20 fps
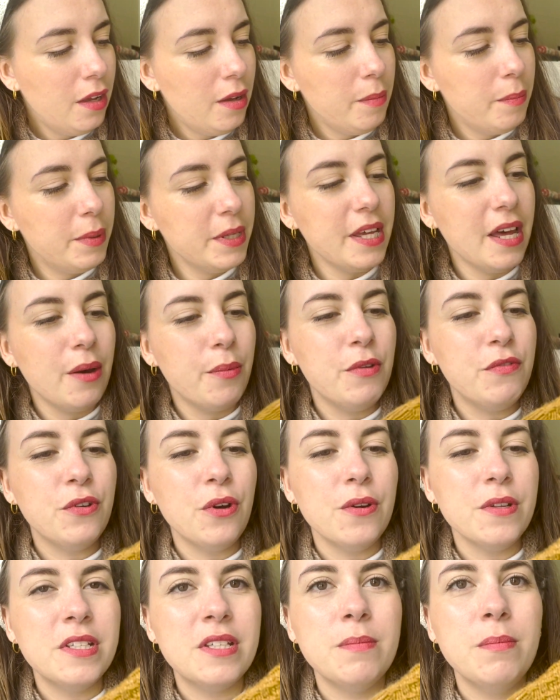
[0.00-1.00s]
But yeah, we've
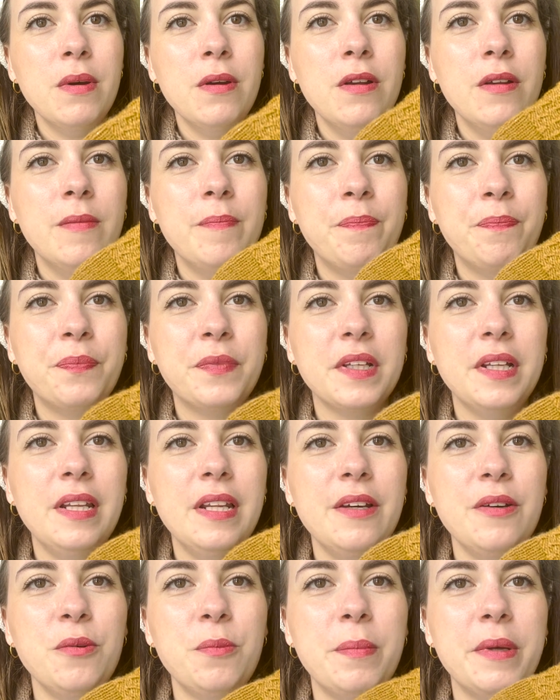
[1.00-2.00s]
got a
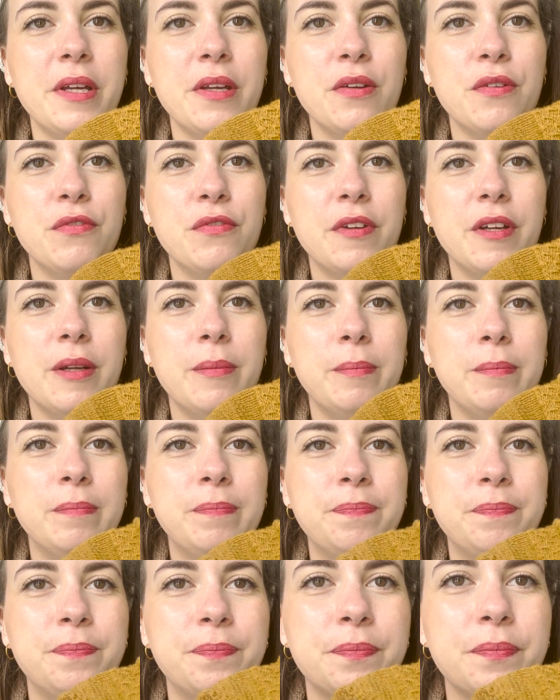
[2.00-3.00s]
little bit of
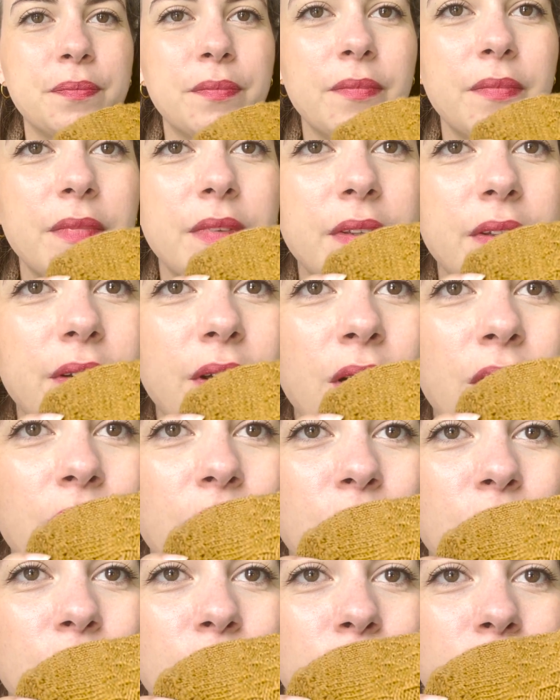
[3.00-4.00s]

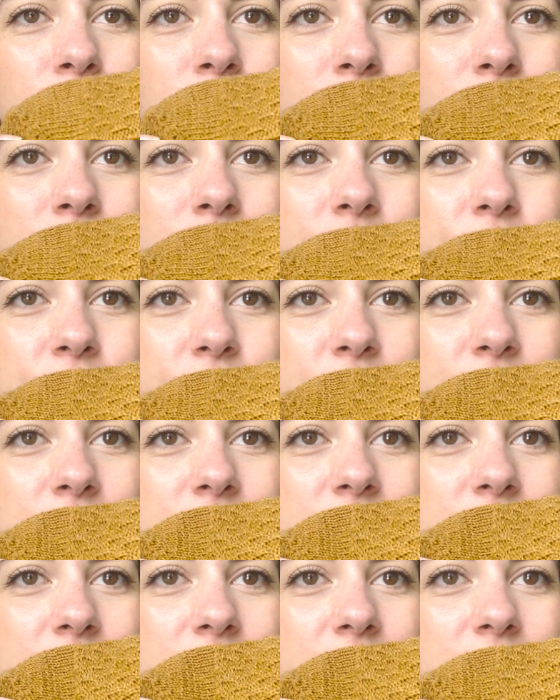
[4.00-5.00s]
hole, as you can
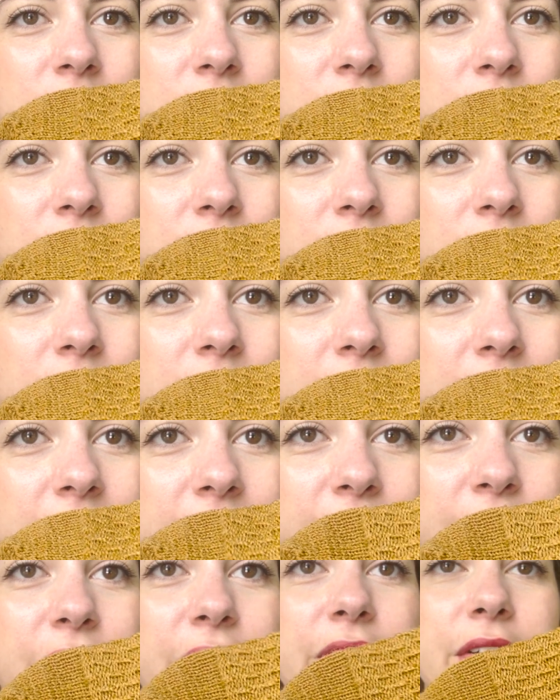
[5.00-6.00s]
see
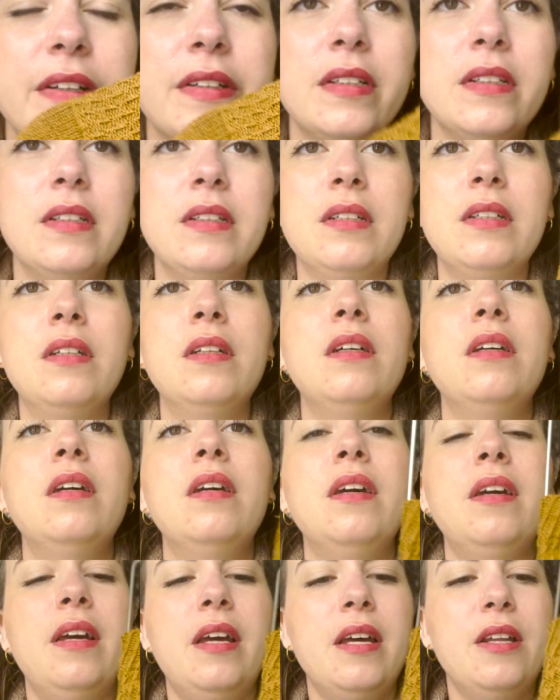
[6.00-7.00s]
there,
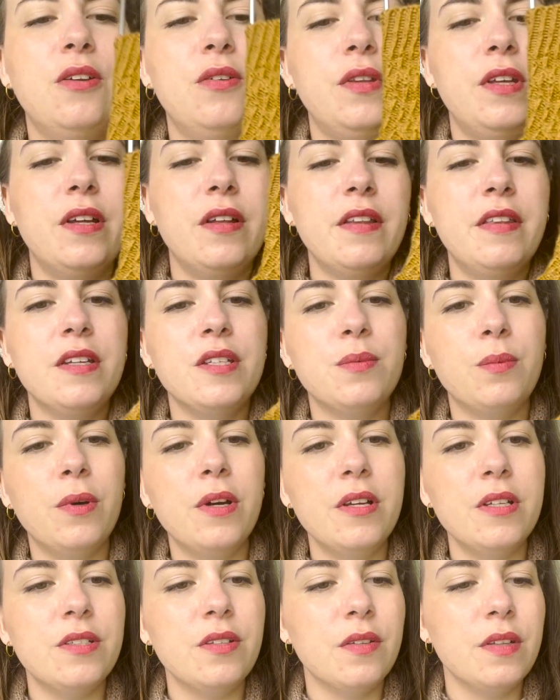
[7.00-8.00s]
and on the, I think it's
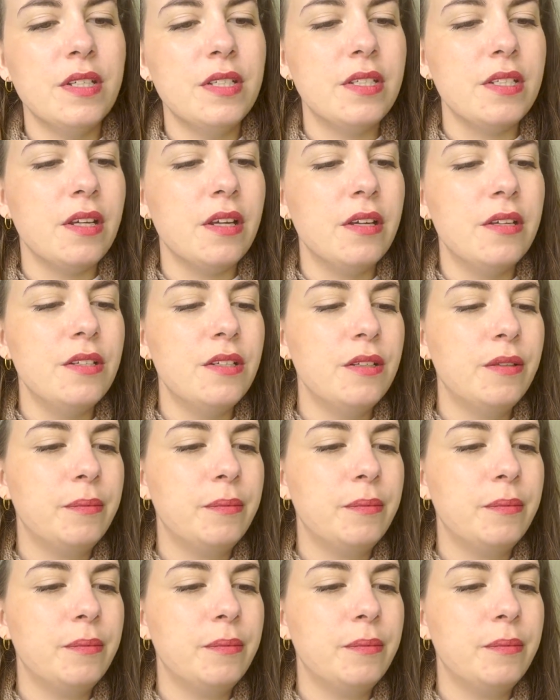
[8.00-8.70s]
worse on this side.